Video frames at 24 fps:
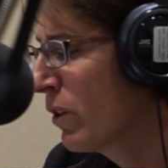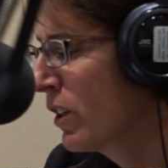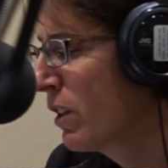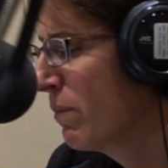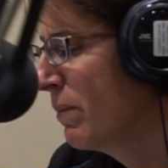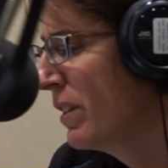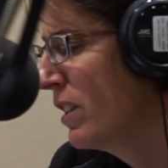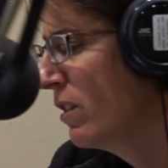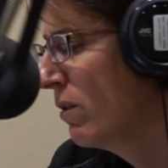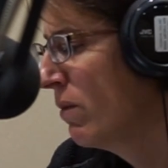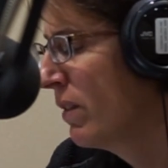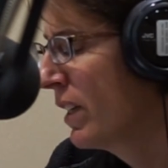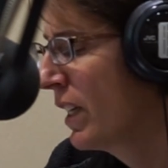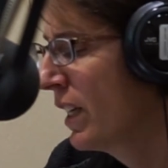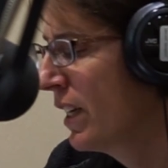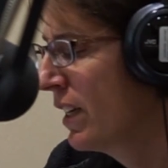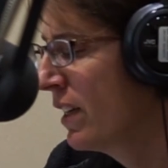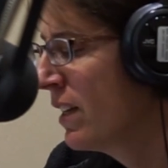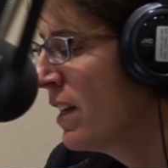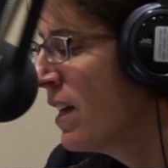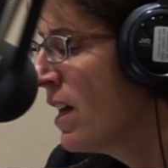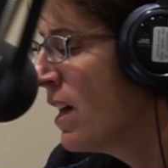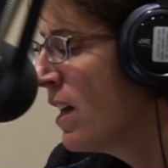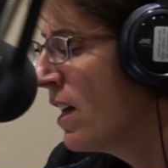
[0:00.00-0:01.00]
we're going to be doing
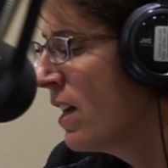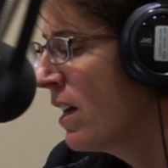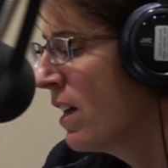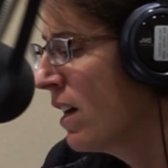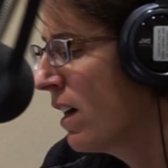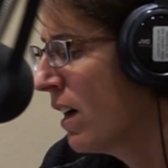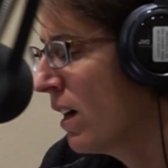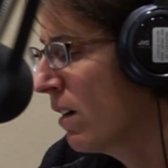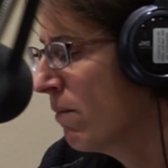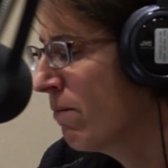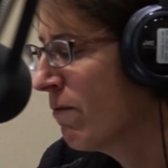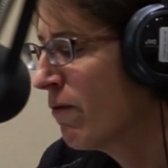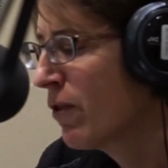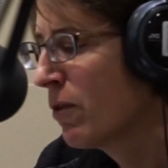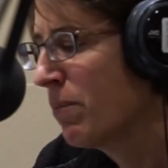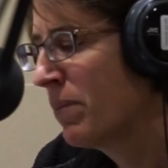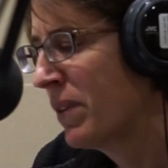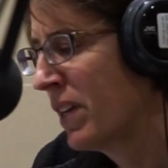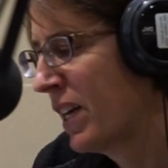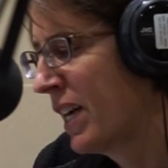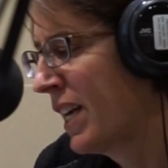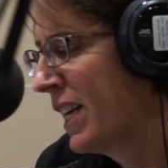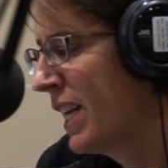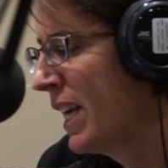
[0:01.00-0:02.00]
it um,
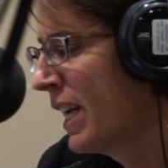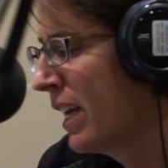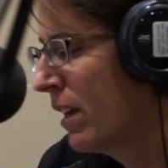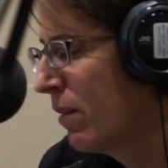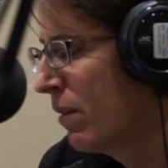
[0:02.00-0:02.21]
from 9